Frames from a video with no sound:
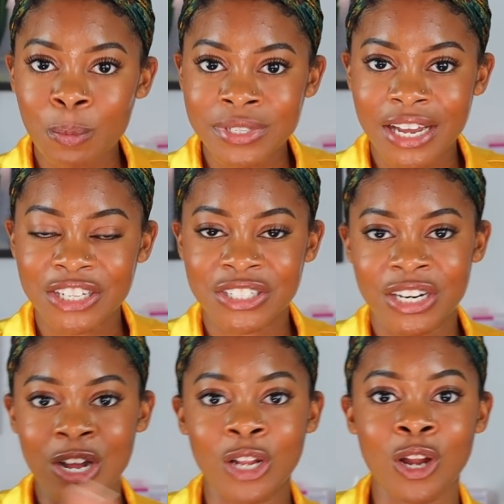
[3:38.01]

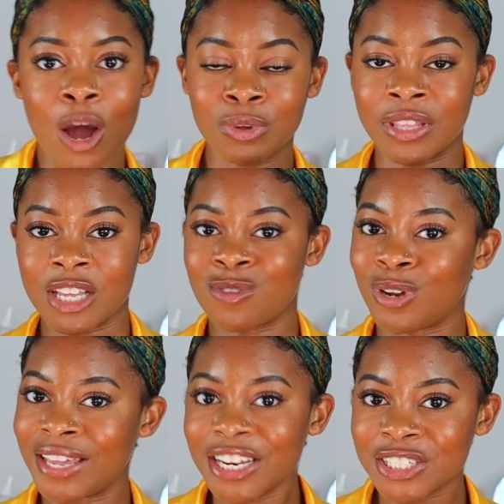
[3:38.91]
protection along with the
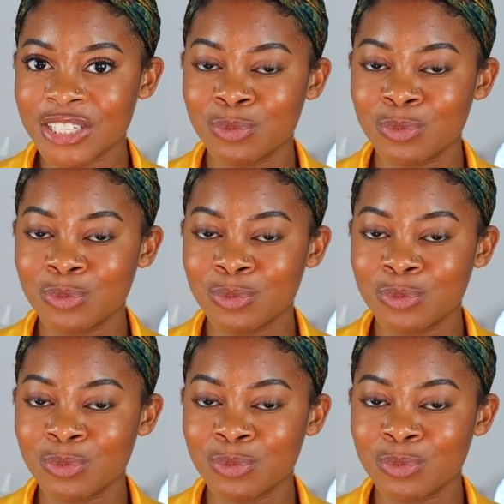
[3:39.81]
exfoliation,